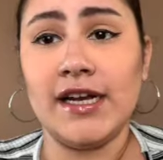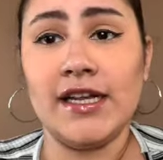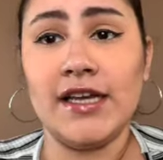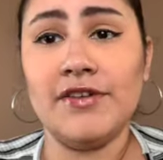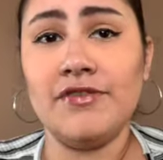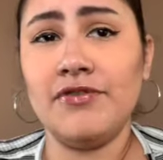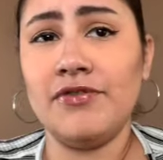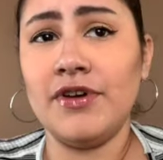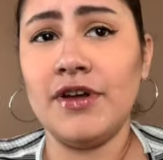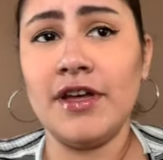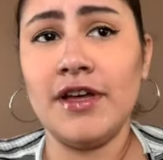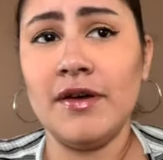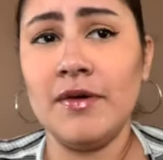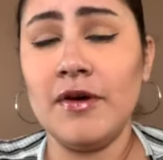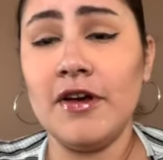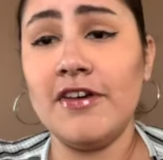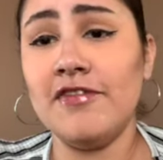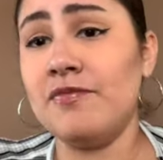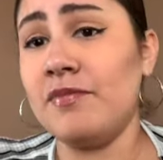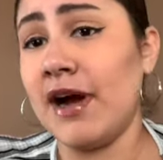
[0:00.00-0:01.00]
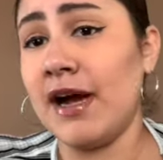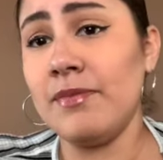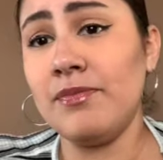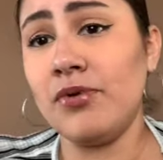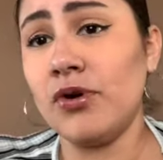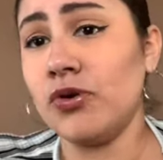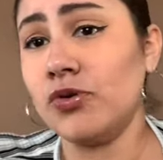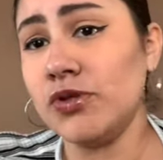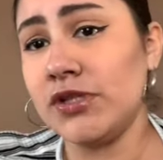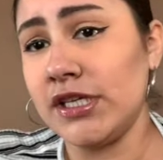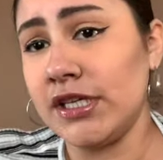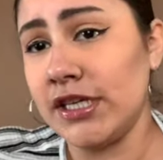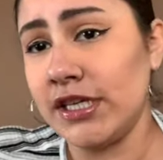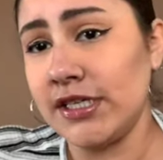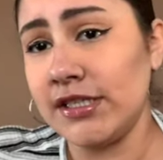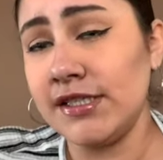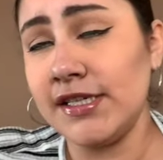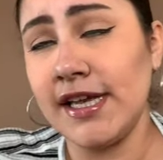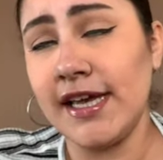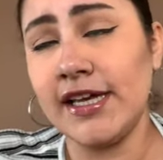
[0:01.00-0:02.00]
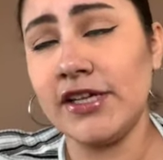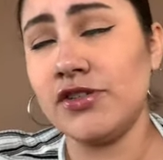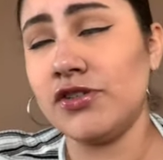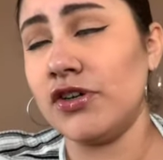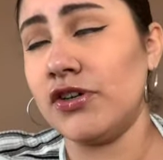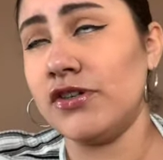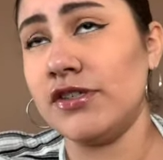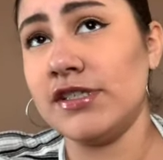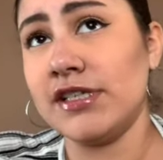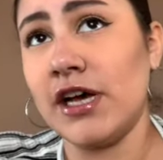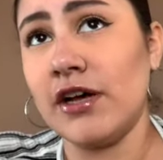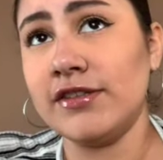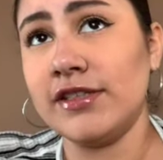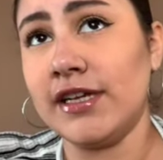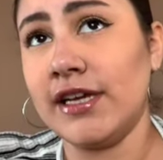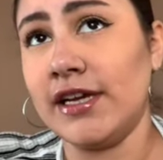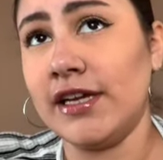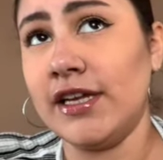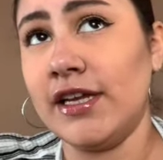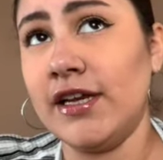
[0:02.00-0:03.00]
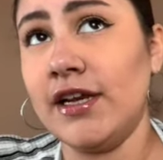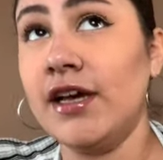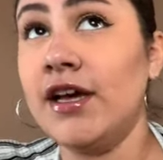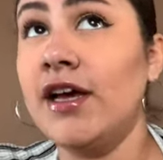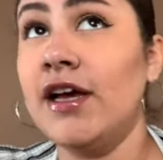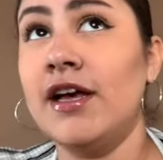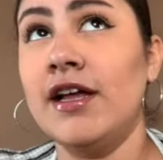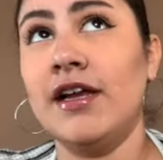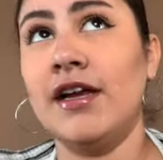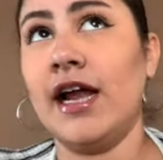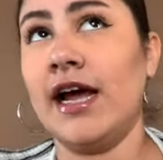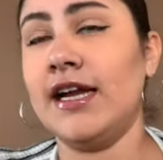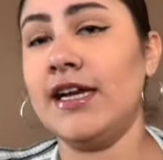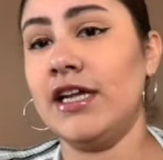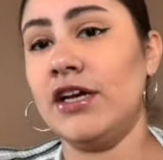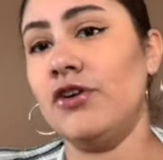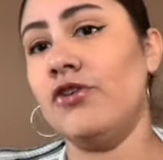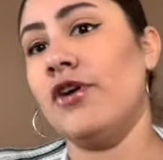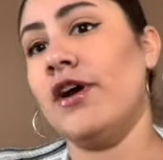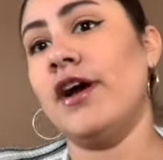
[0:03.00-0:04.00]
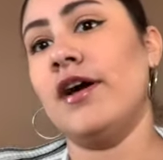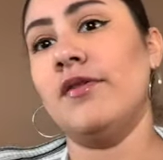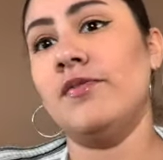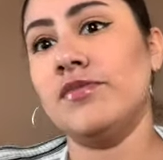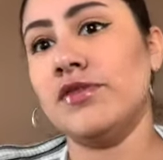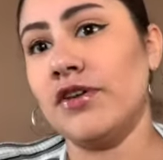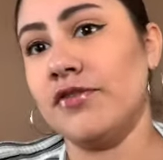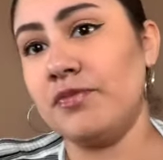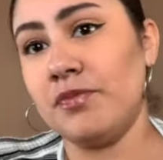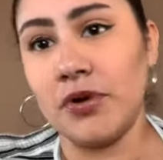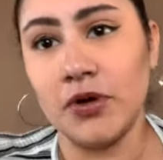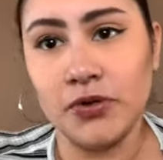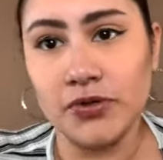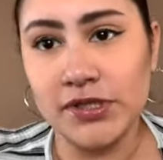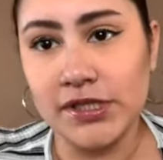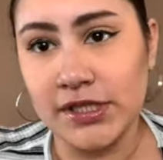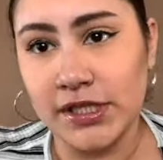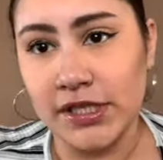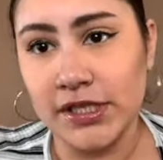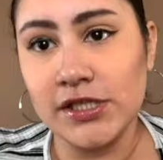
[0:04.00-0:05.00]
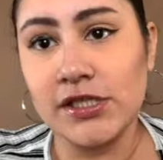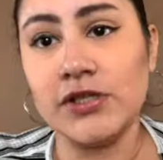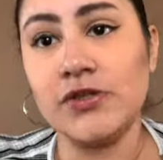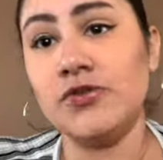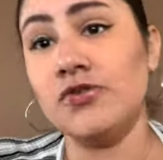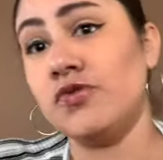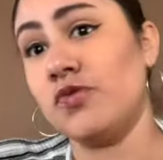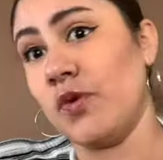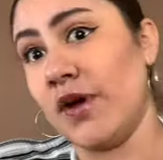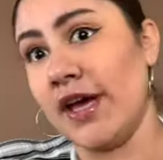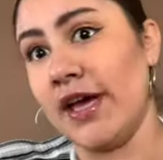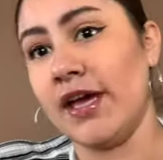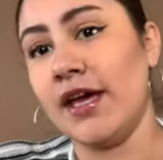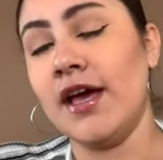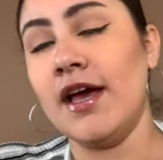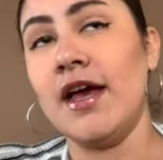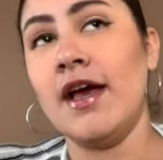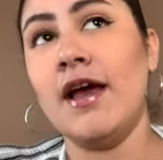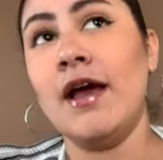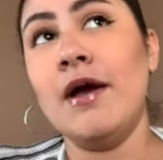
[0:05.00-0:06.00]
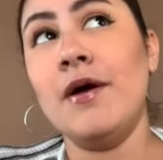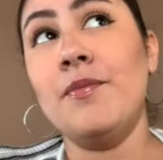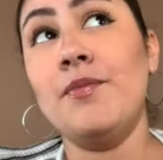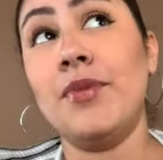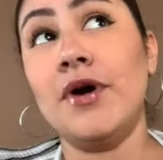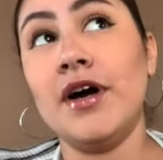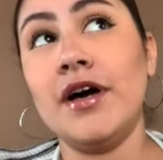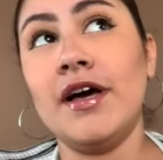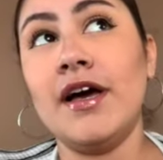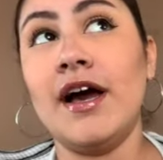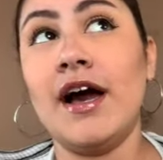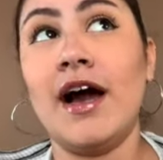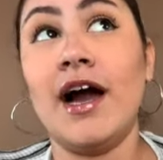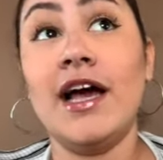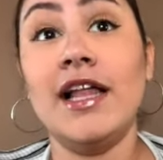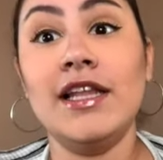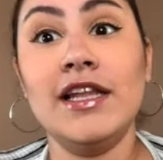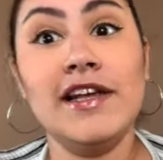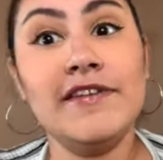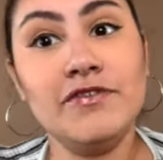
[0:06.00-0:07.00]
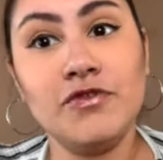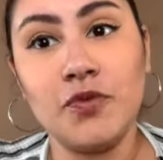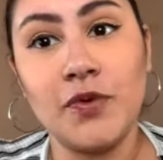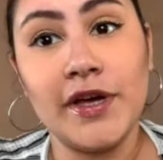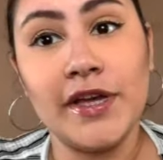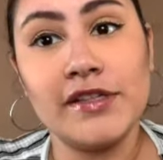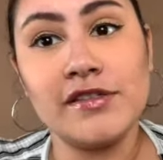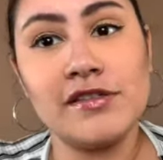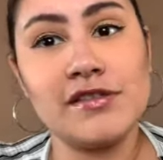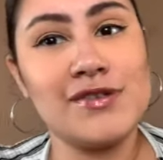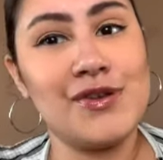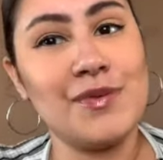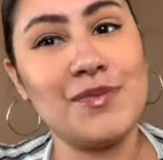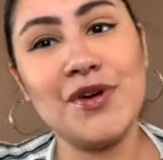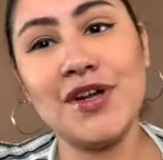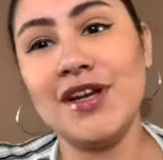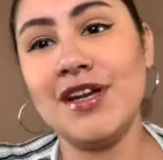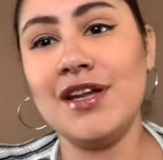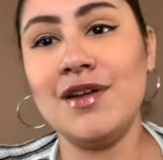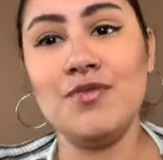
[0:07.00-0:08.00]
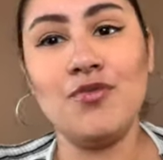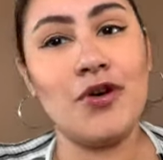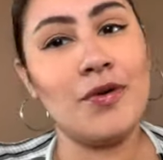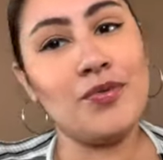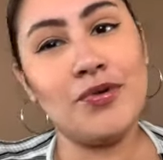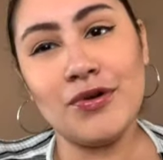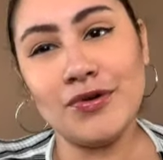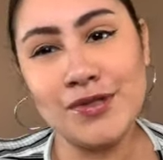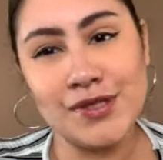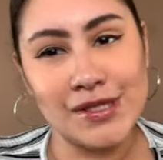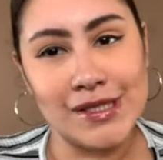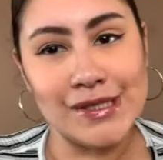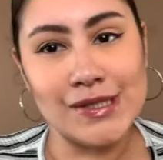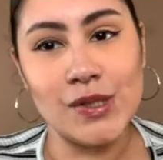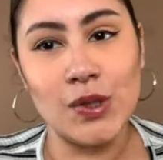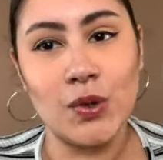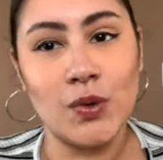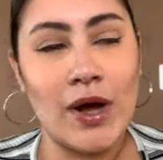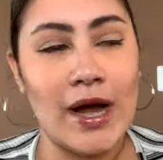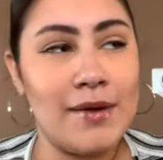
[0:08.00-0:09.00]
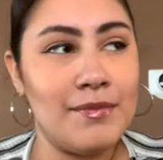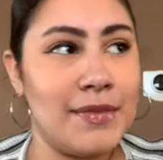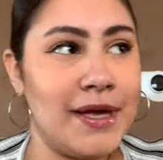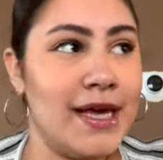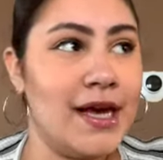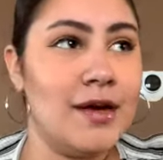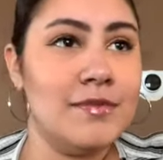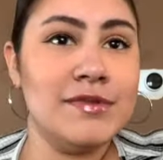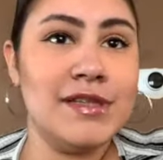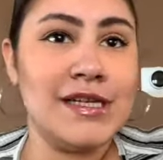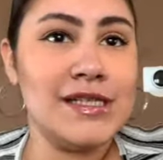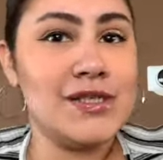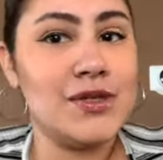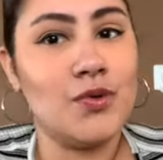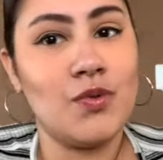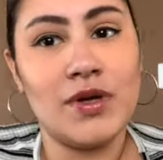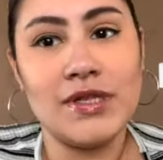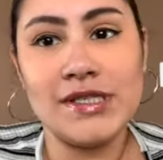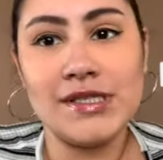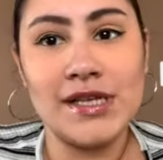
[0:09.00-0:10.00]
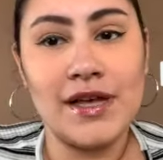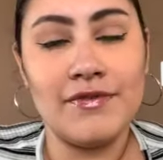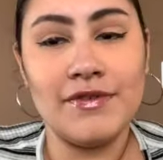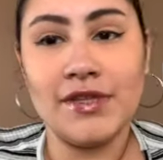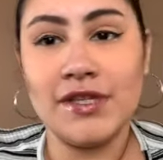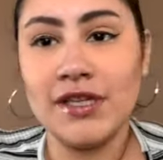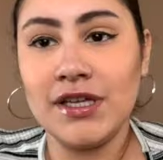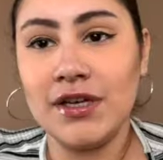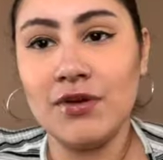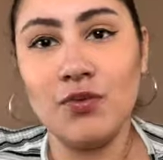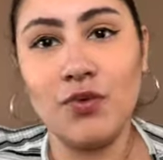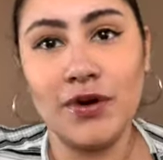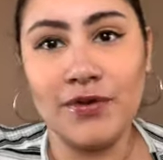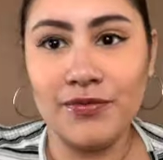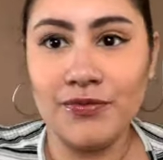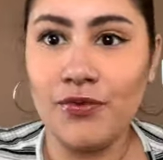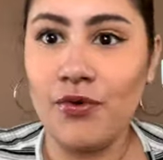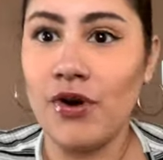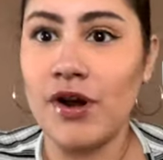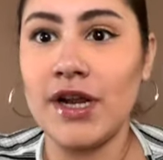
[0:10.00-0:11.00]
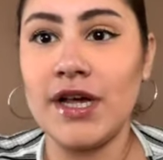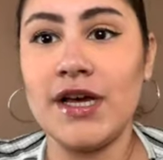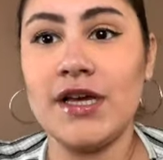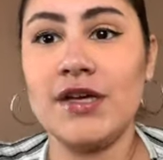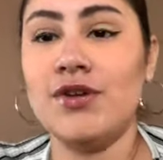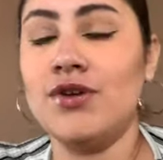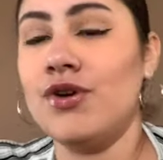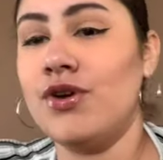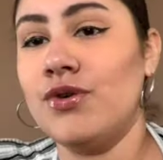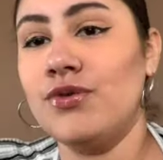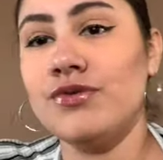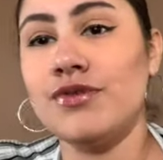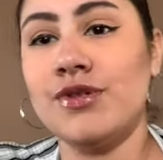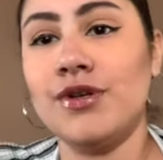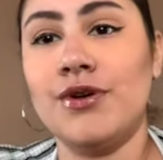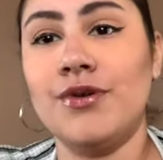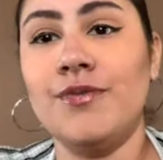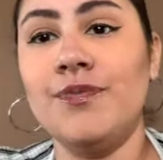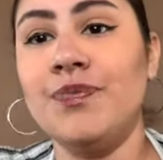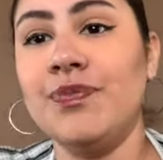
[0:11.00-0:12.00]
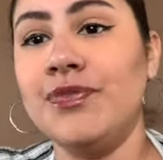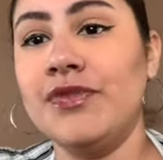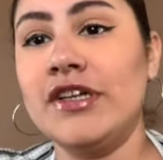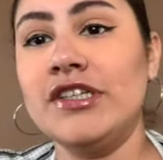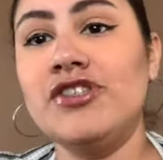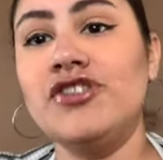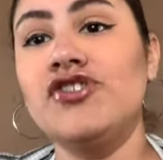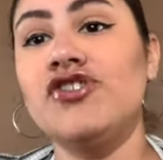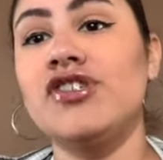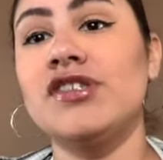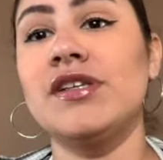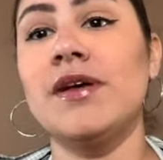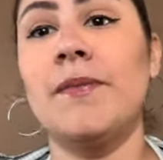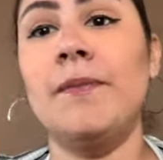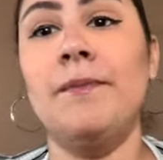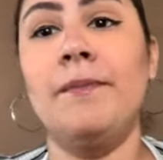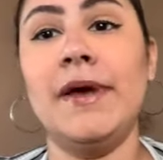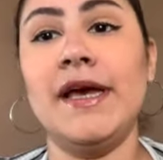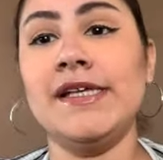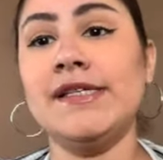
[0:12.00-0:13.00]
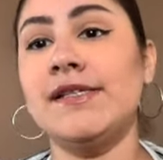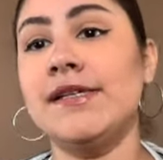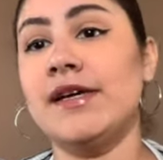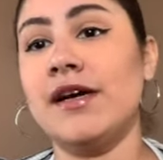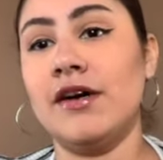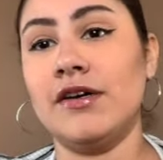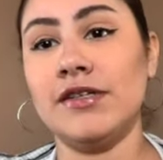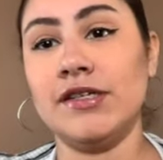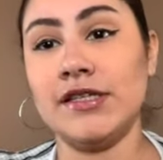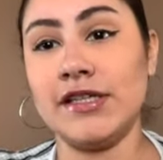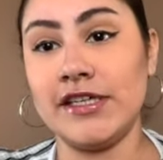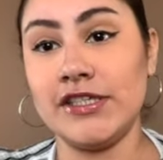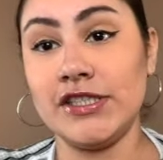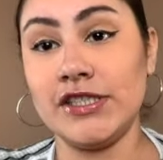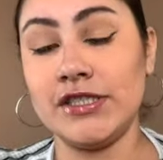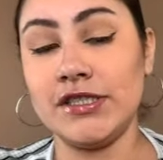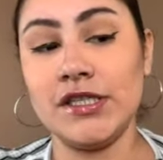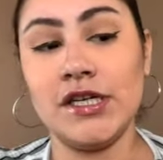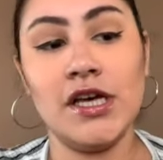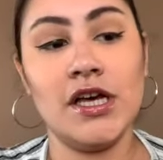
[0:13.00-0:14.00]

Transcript: if my protein intake turns out that I need 90 grams of protein to lose weight, but I lift weights, so I'm going to need more protein. So I may up that to 170, 140, you know? So this is just a basic calculation